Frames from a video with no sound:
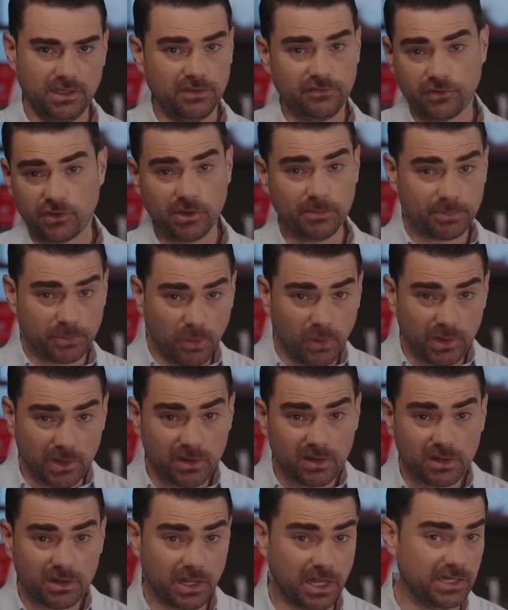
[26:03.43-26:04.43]
If you're an
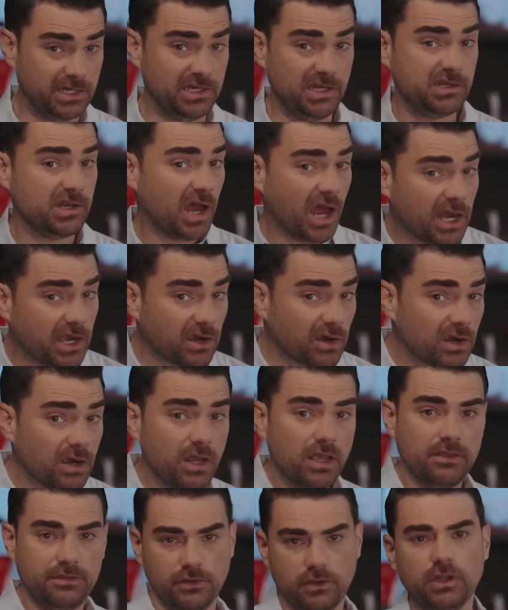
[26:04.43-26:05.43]
employer and need to hire,
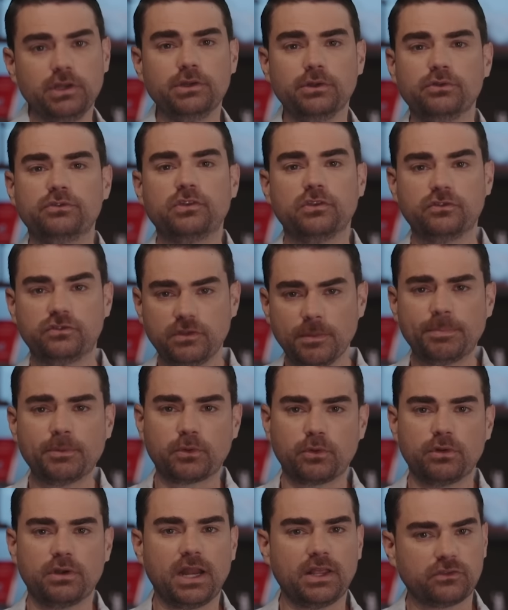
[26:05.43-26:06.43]
the good news is
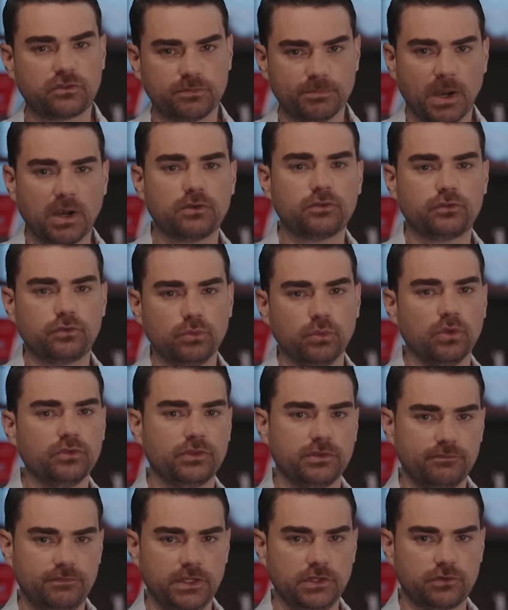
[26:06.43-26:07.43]
ZipRecruiter has smart
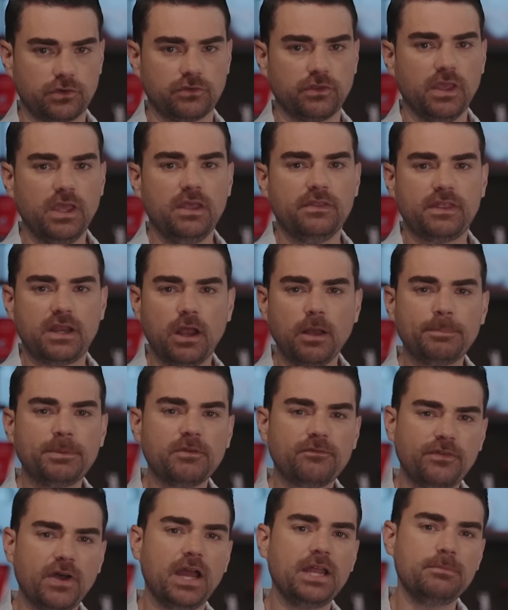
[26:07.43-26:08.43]
tools and features that help
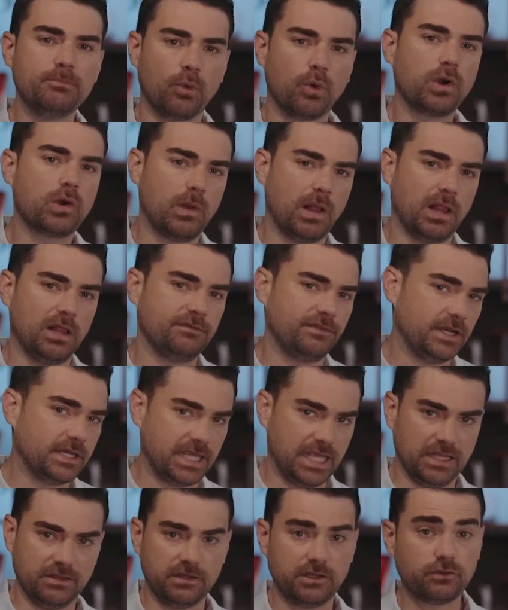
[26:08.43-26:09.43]
you find more qualified
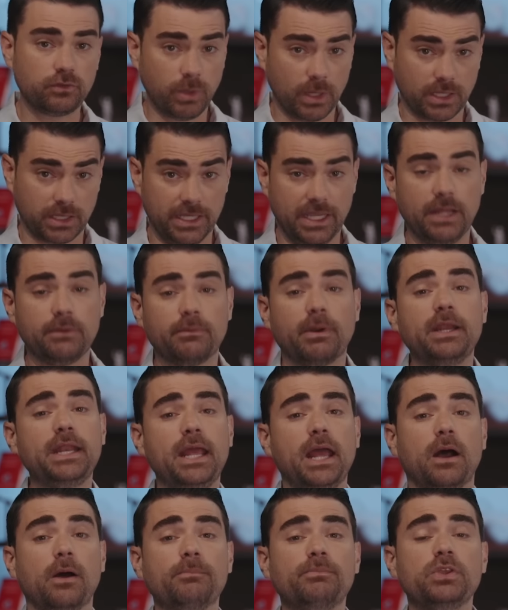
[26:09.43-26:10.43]
candidates quickly. And right
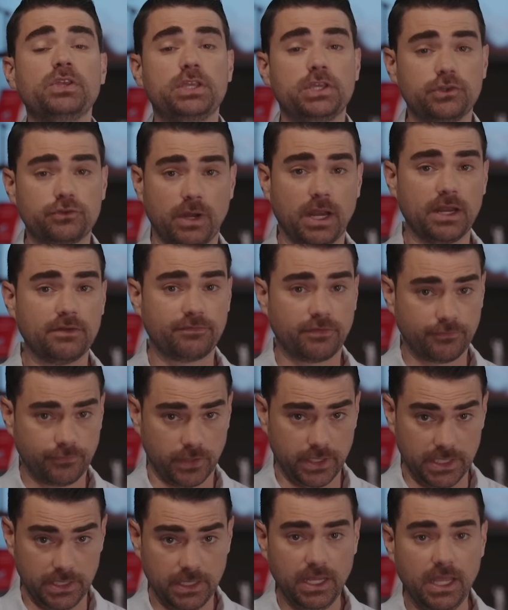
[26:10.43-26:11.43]
now, you can try it for
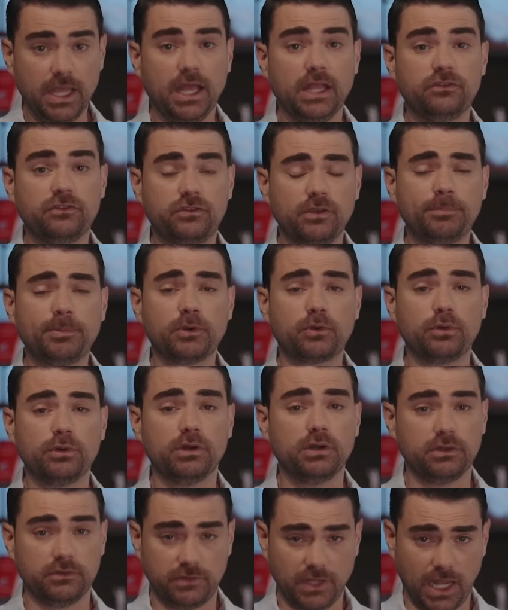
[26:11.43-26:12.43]
free at
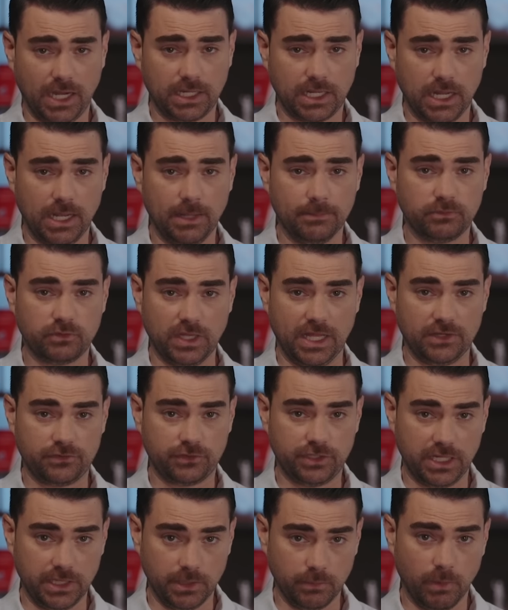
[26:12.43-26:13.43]
ziprecruiter.com
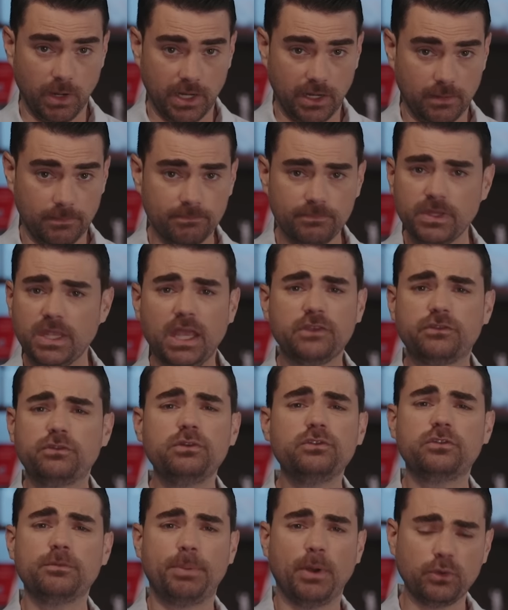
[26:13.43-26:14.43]
slash dailywire. As
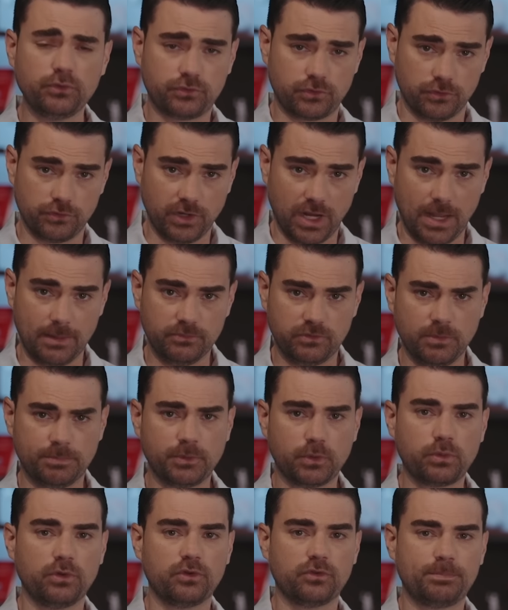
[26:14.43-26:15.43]
soon as you post your job,
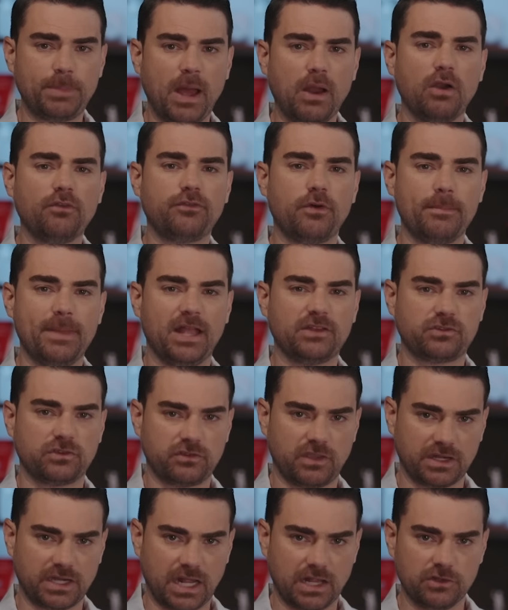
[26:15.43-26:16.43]
ZipRecruiter's powerful
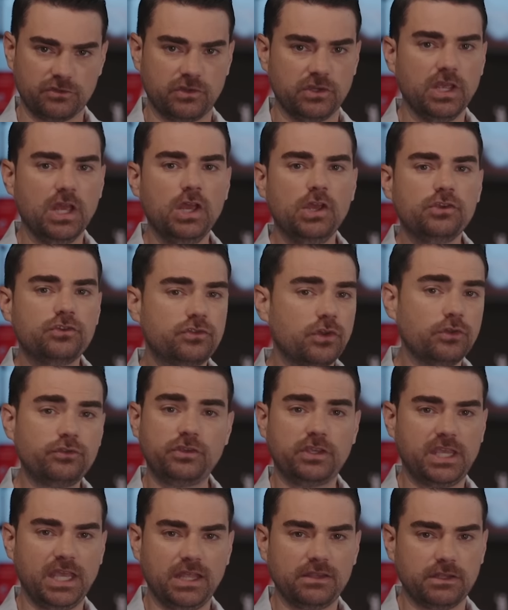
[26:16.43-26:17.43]
matching technology
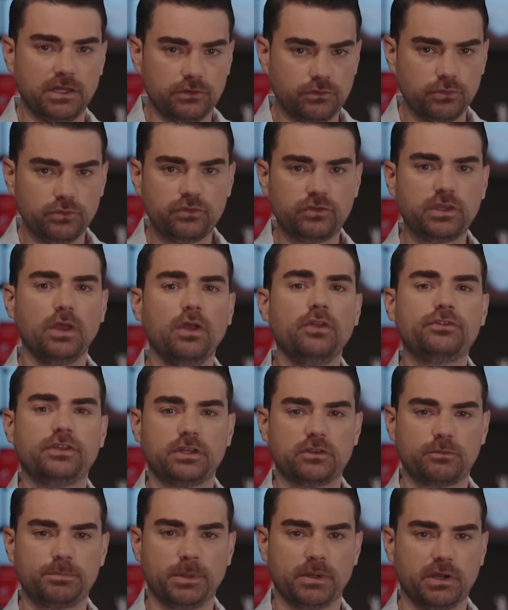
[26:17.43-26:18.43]
shows you candidates whose skills
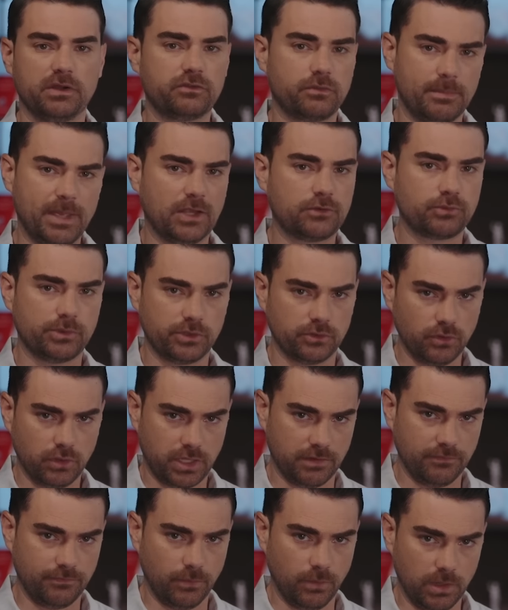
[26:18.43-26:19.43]
and experience match what you're
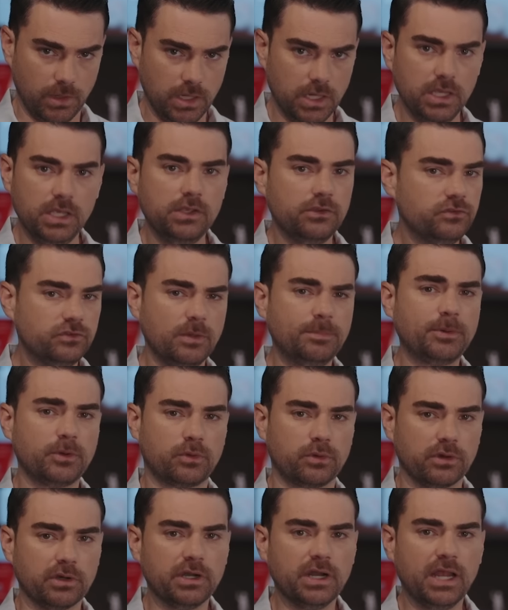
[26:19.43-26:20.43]
looking for.
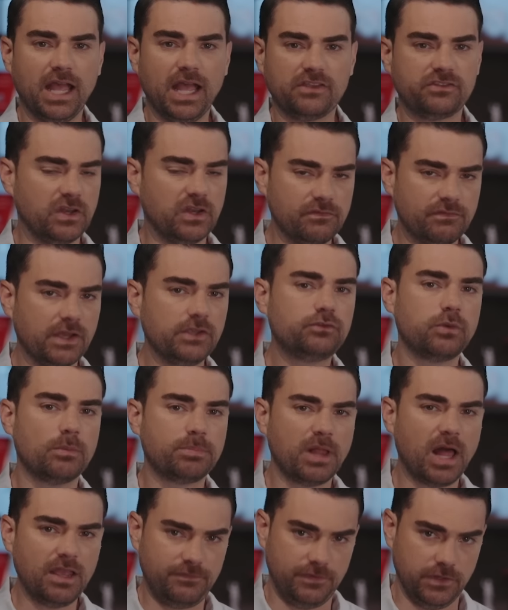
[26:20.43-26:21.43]
ZipRecruiter has an invite to
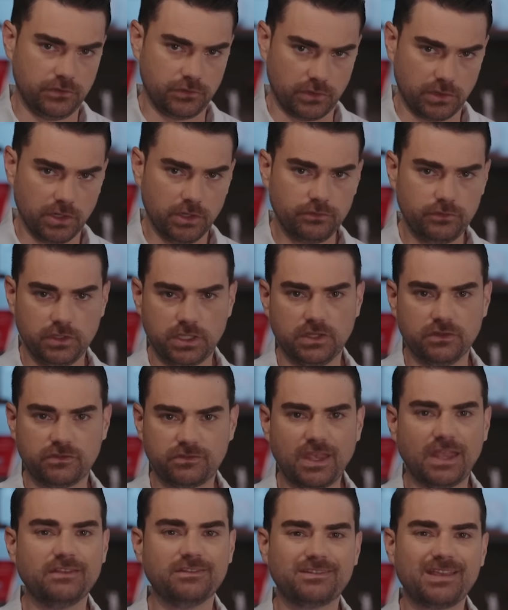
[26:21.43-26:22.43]
apply feature, so you can
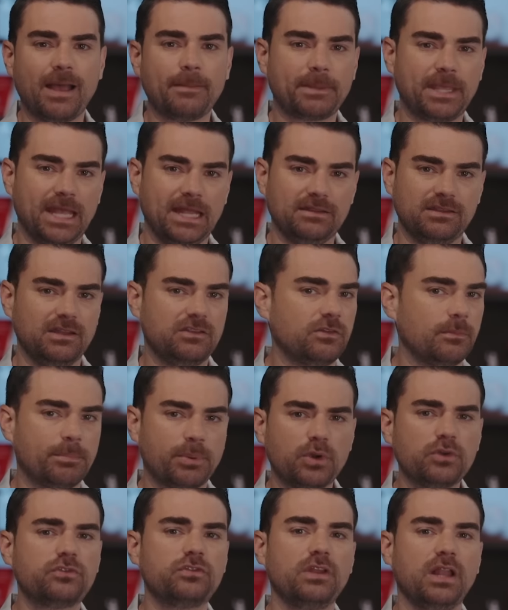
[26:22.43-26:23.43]
send top candidates a
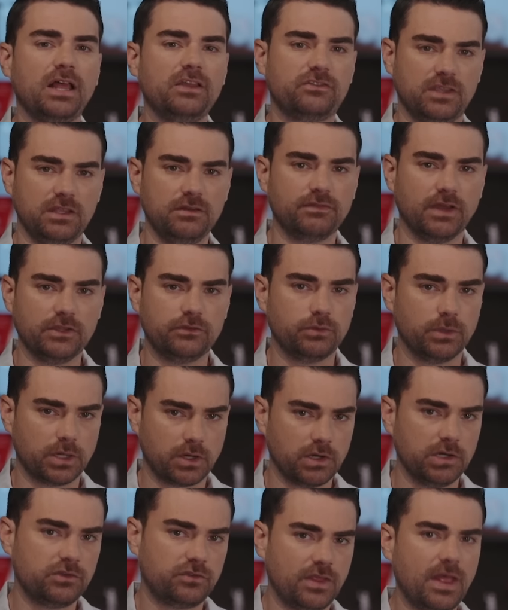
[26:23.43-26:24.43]
personalized invite to
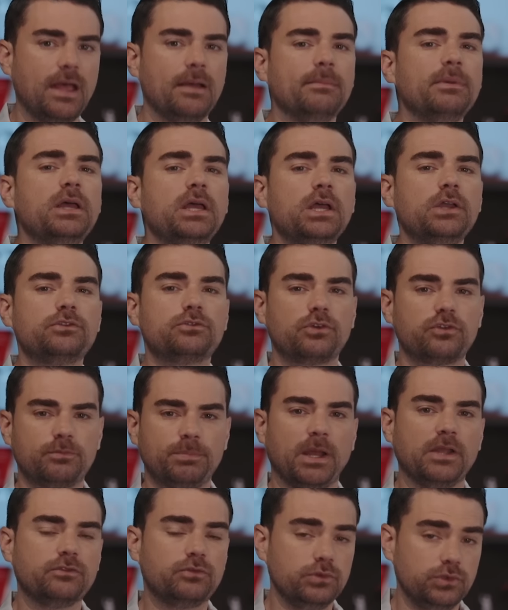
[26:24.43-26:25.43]
encourage them to
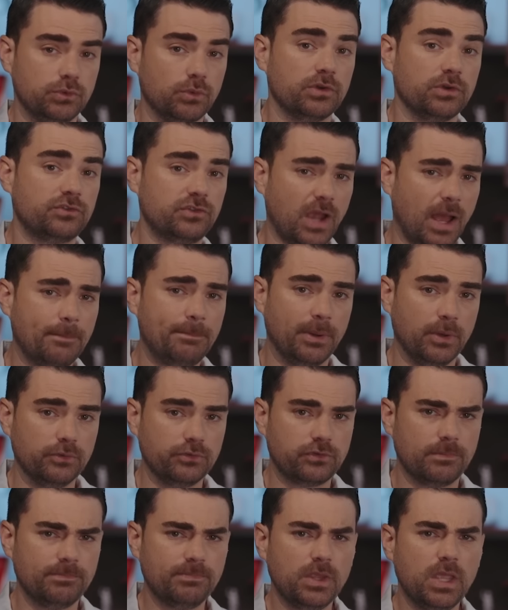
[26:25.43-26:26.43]
respond to your job
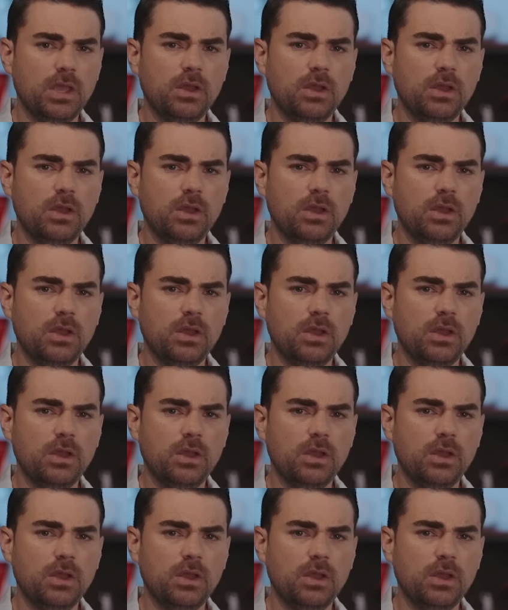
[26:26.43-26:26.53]
post.